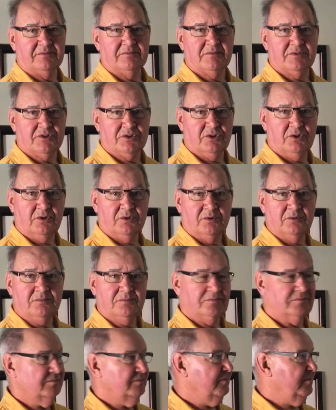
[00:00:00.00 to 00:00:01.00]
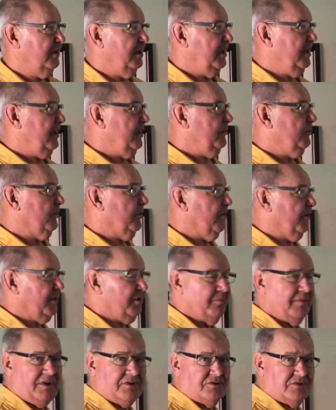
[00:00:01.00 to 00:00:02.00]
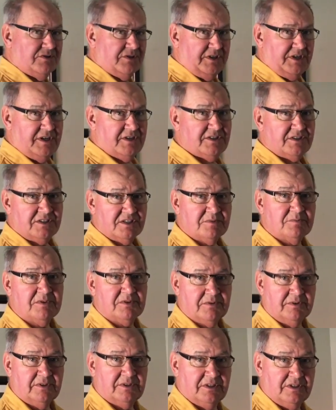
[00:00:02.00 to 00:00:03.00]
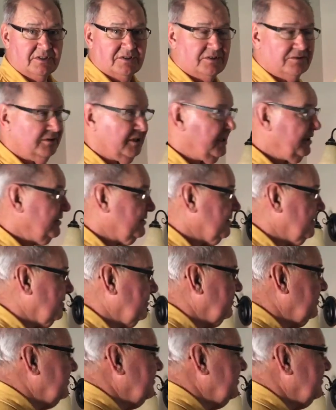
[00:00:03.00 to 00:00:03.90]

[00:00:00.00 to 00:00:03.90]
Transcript: So we're going to measure the distance between these two lights.